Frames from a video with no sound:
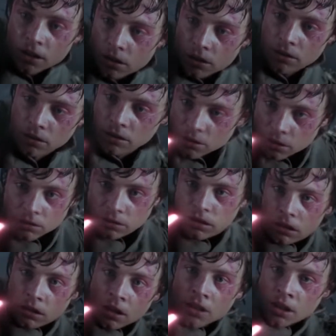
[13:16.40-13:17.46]
join his
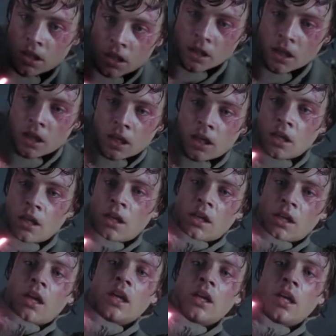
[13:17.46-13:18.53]
side,
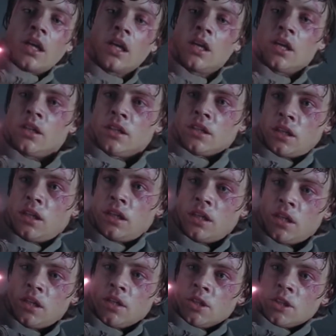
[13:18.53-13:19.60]
join the dark
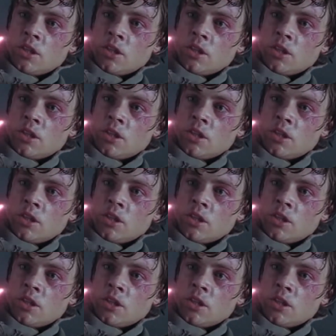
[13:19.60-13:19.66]
side